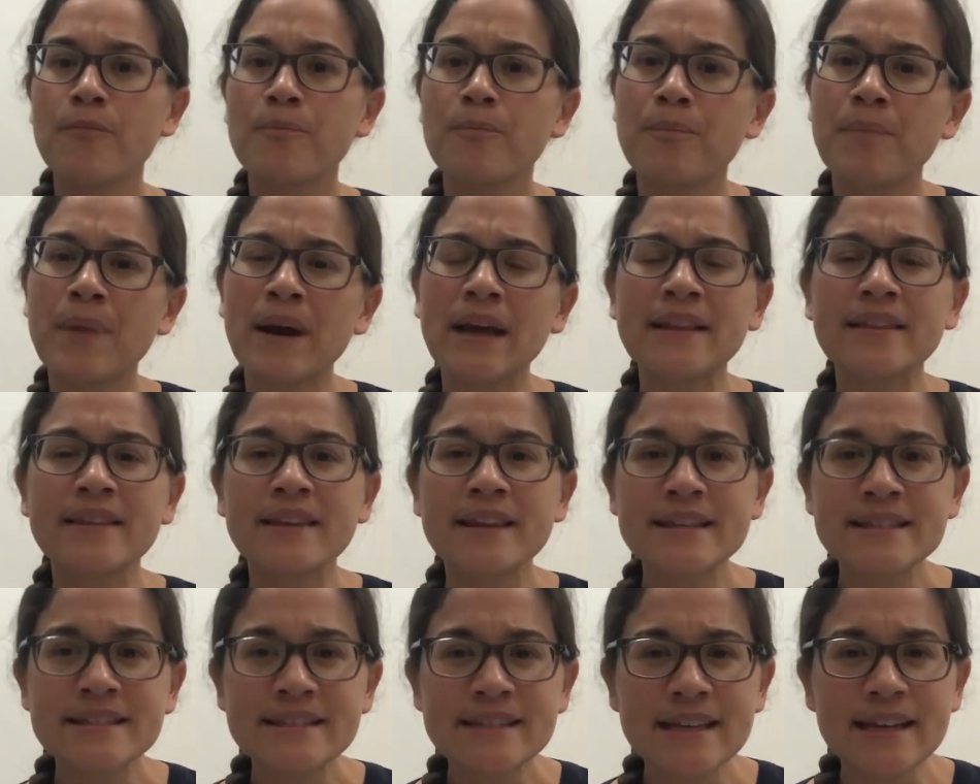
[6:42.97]
by
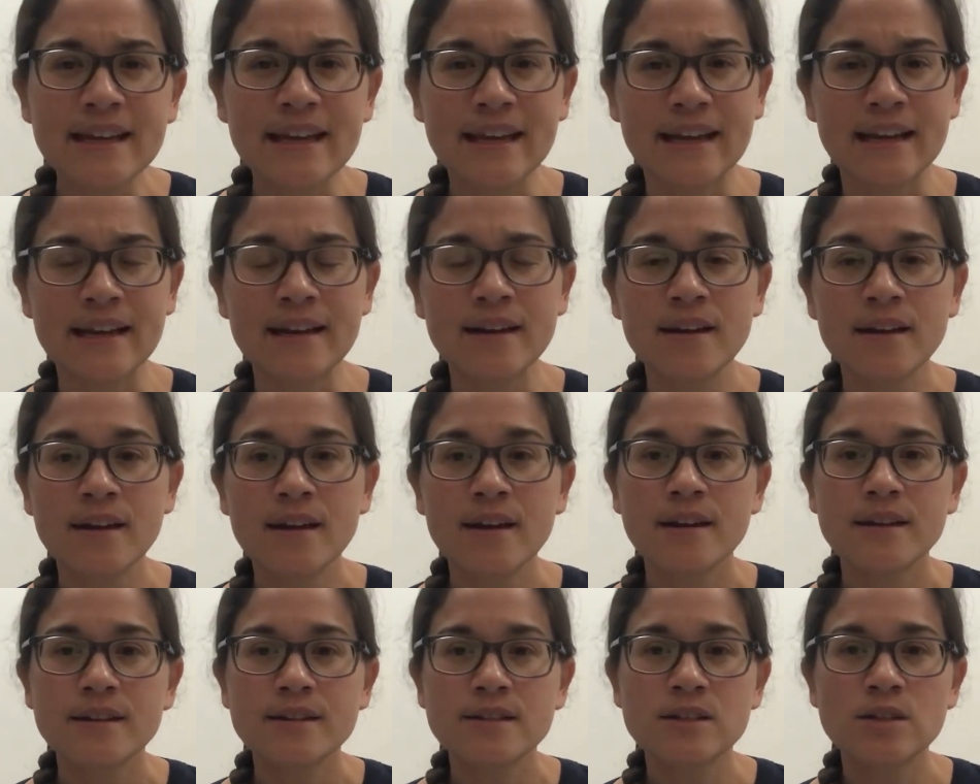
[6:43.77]
listening
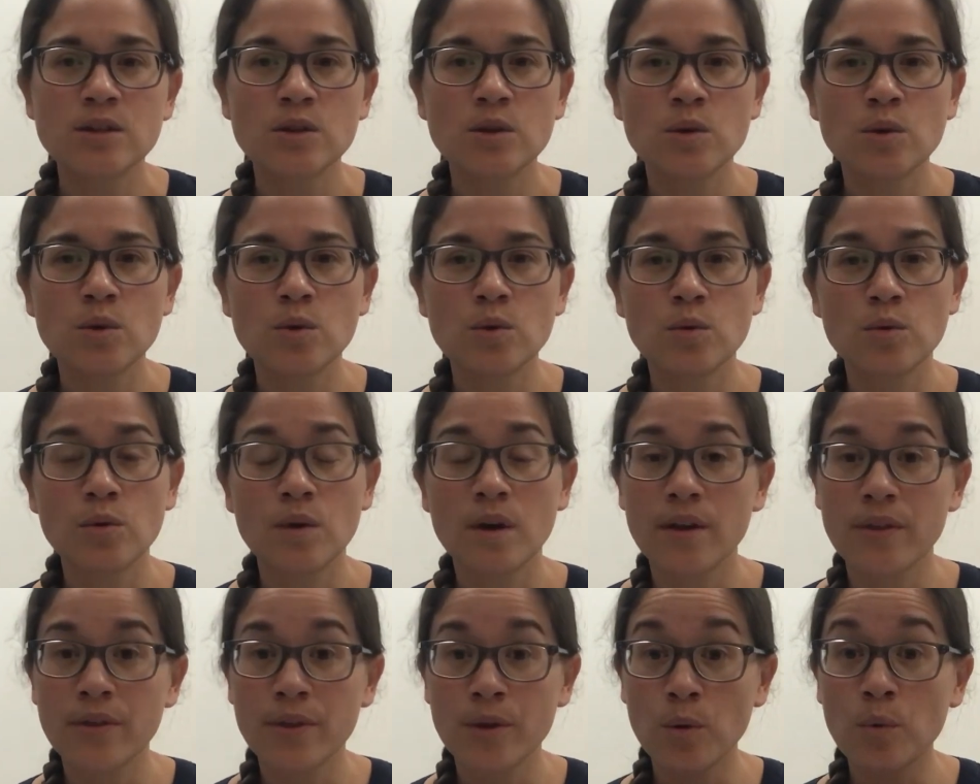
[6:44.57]
to
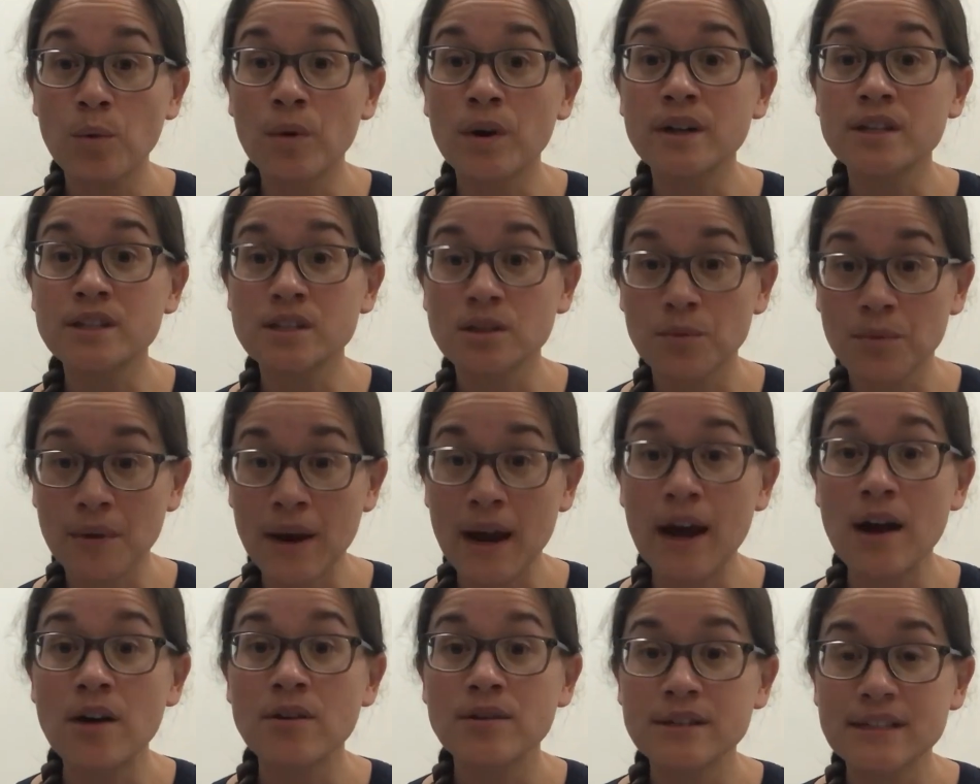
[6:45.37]
the words
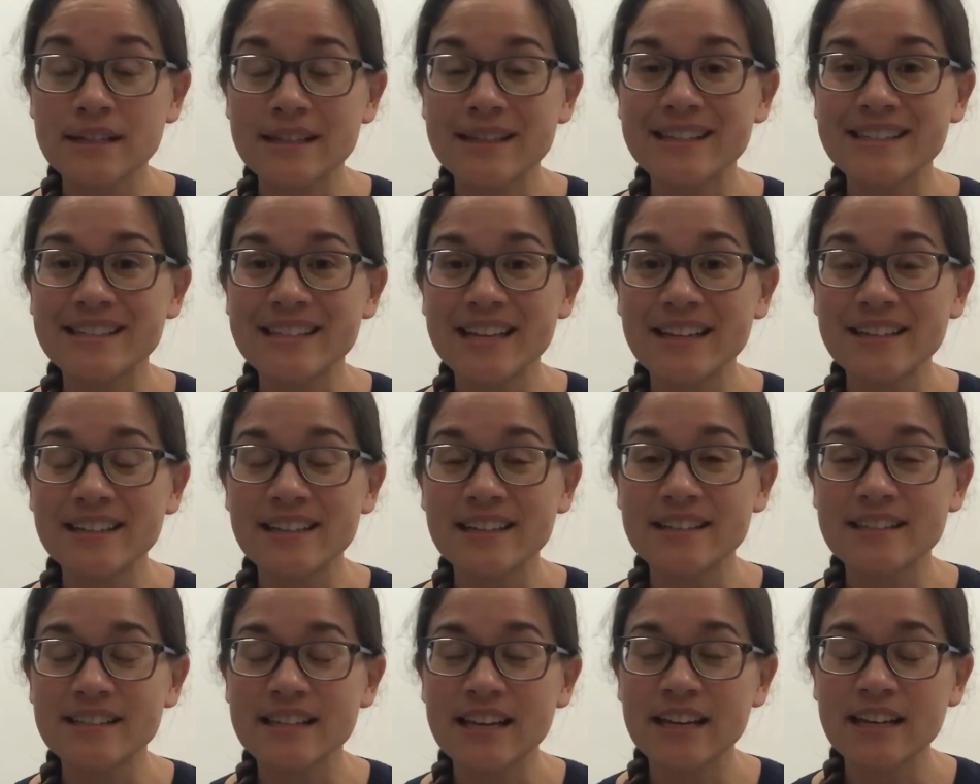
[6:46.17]
around in the
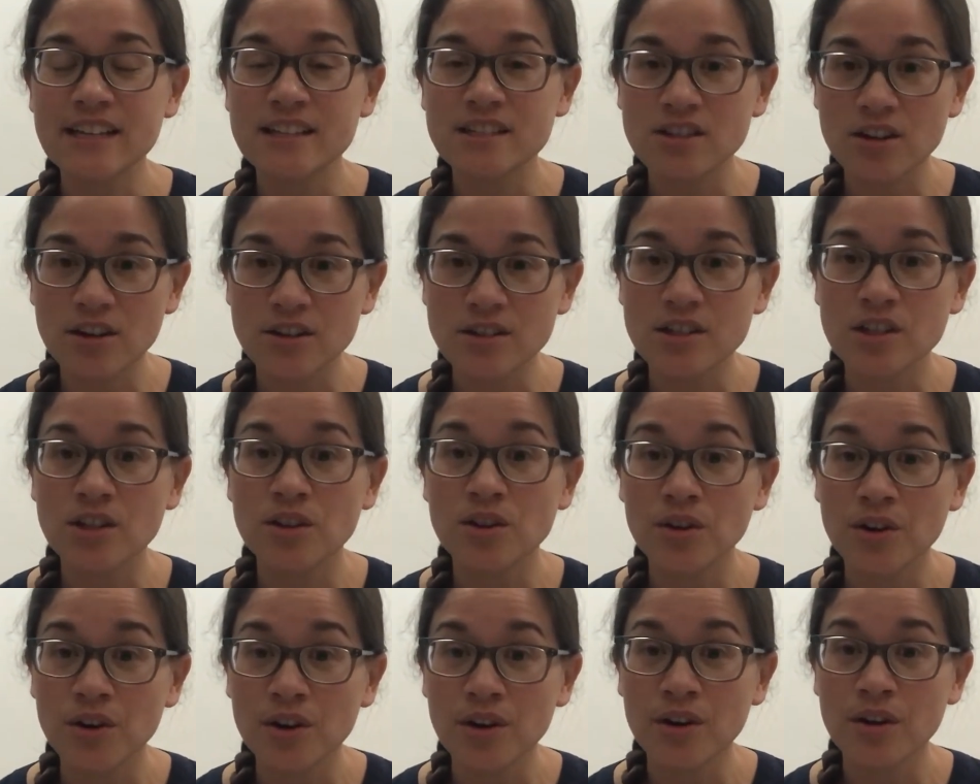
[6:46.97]
sentence. They can start to
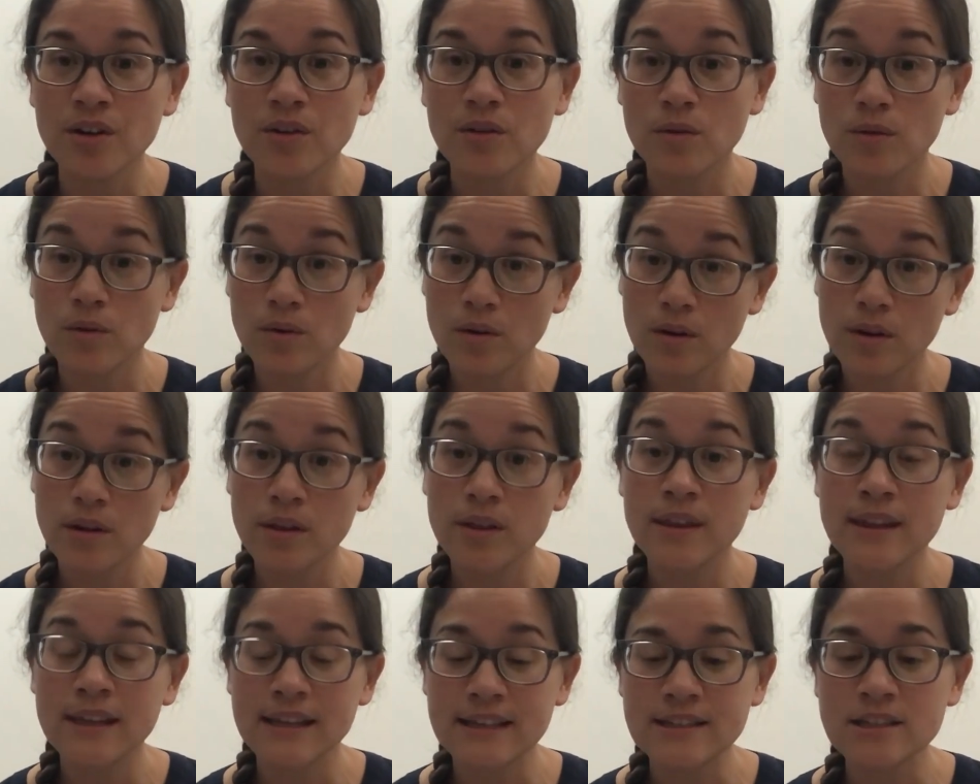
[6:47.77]
learn
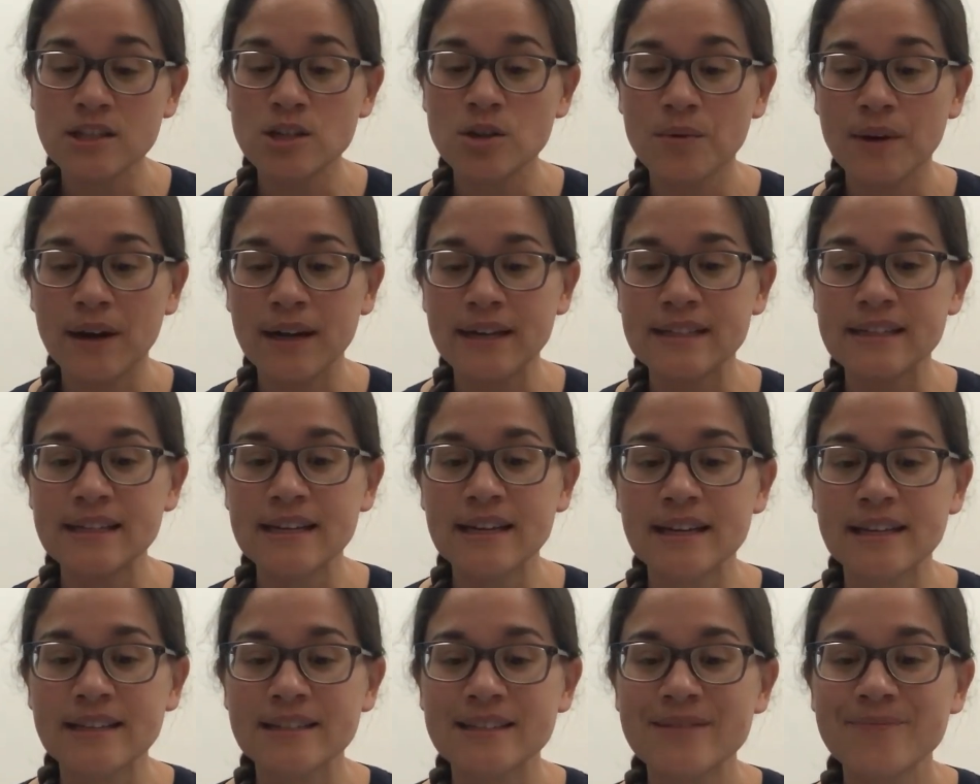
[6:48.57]
these new
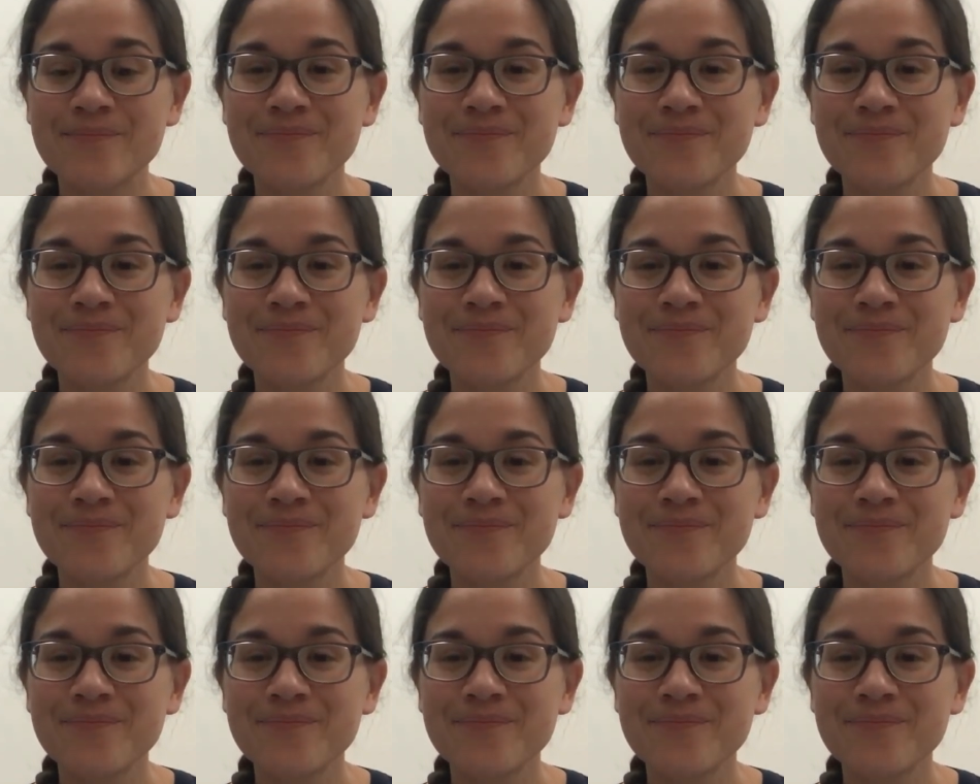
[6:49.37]
ideas.